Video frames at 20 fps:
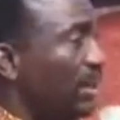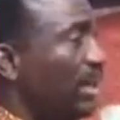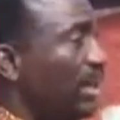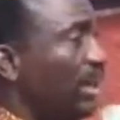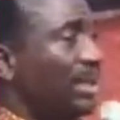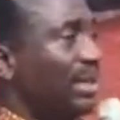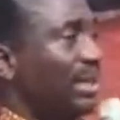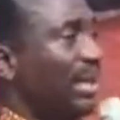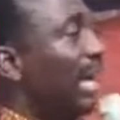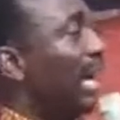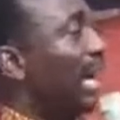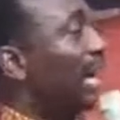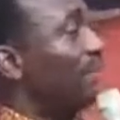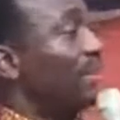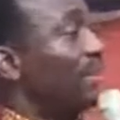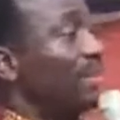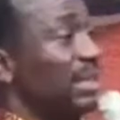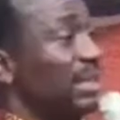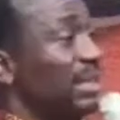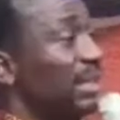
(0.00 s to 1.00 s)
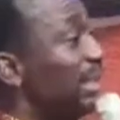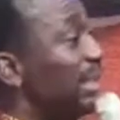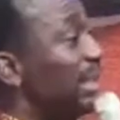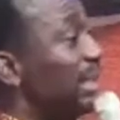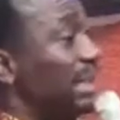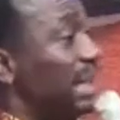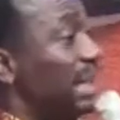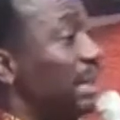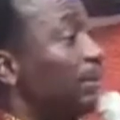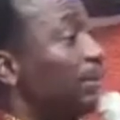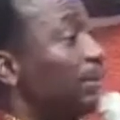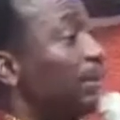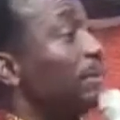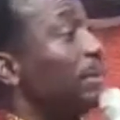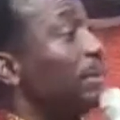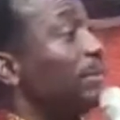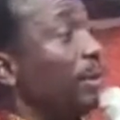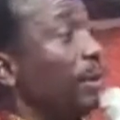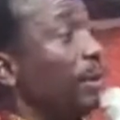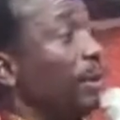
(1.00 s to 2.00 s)
He said, I haven't seen this kind of thing
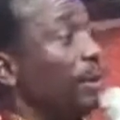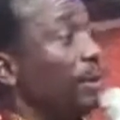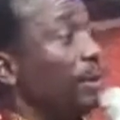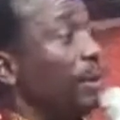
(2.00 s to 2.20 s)
before.